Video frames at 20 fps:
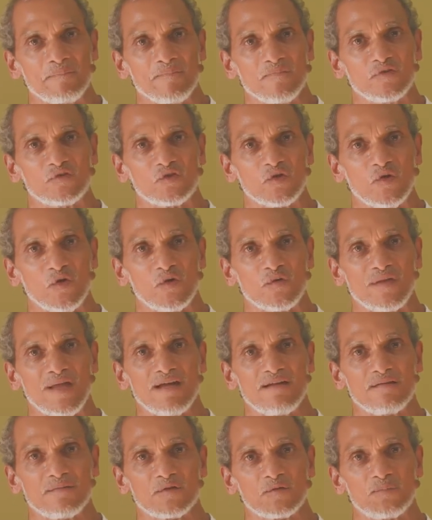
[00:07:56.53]
So
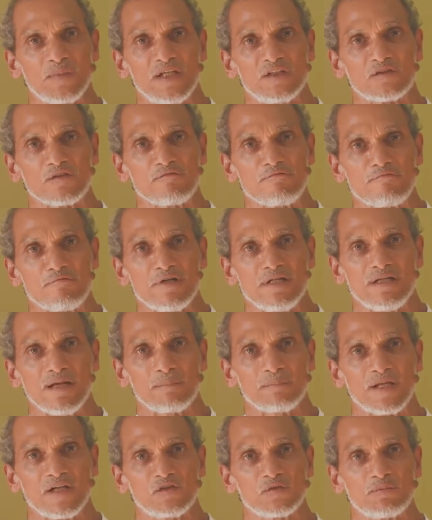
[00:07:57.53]
that space of
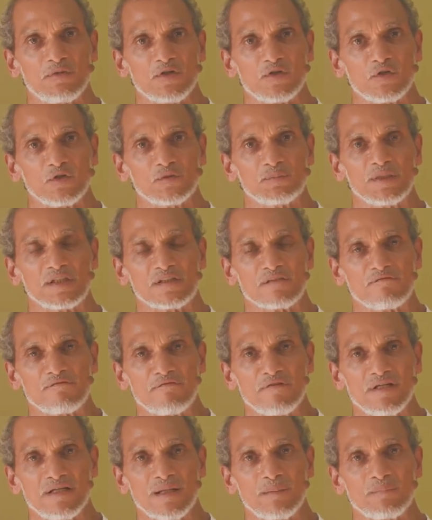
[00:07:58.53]
freedom, that spiritual space of
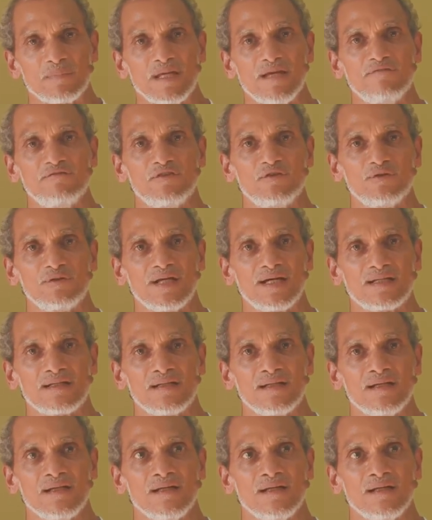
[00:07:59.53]
freedom, gives you that